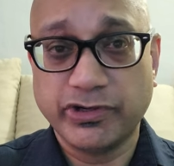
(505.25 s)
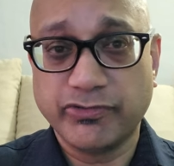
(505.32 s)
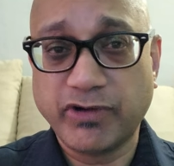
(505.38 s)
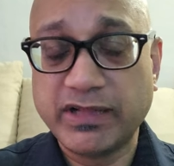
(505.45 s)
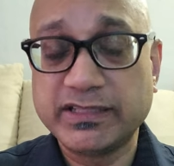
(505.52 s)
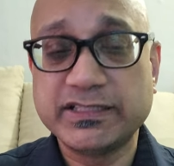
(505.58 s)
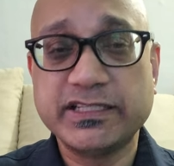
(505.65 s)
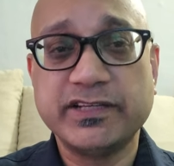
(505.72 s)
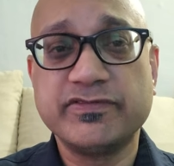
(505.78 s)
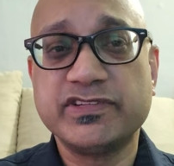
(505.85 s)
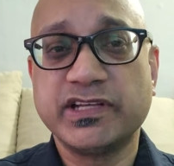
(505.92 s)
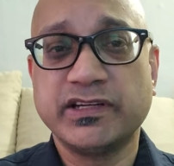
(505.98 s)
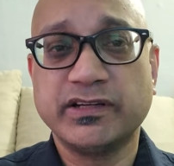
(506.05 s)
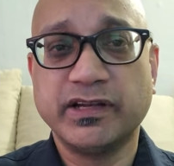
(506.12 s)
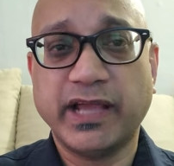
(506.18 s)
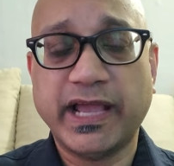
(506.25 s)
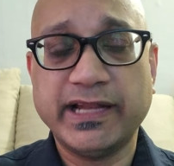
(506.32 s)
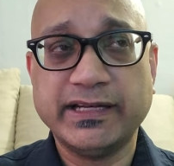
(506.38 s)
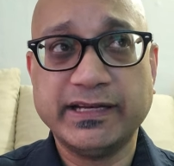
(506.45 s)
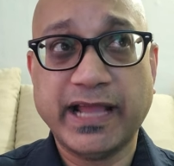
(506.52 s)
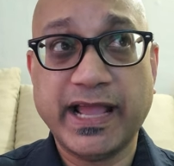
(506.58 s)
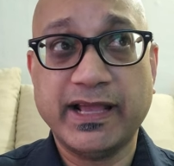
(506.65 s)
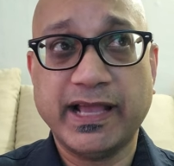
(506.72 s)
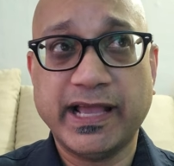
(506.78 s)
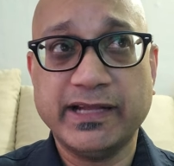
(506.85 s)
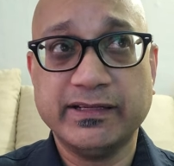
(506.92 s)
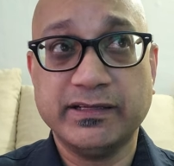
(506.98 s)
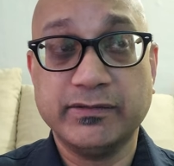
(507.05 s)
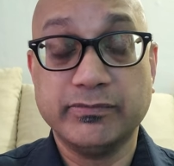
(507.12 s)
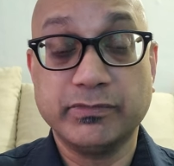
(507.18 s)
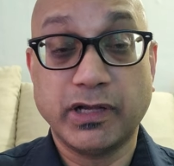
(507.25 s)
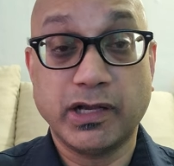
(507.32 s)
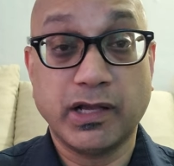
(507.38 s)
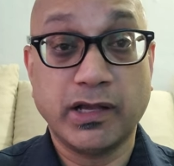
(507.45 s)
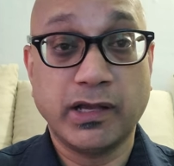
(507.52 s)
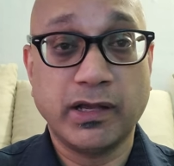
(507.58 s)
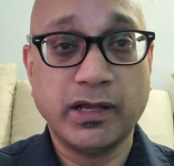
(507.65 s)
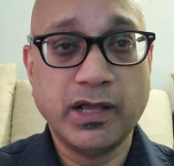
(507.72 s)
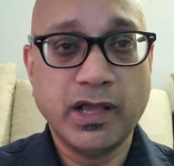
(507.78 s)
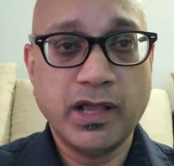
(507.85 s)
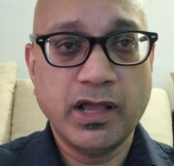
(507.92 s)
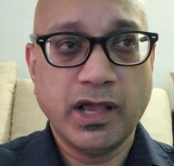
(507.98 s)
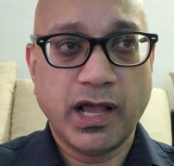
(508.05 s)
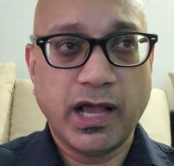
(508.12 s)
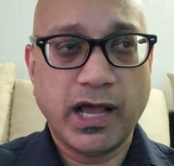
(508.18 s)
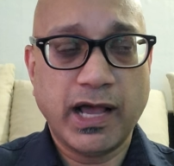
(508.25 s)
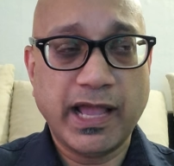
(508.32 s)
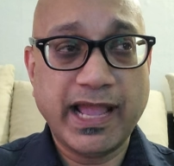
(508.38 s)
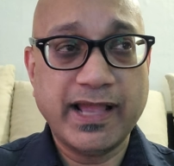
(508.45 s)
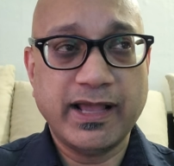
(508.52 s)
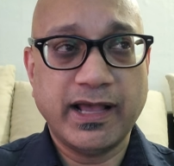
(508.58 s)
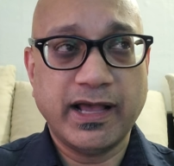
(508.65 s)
your relatives and and and uh, uh,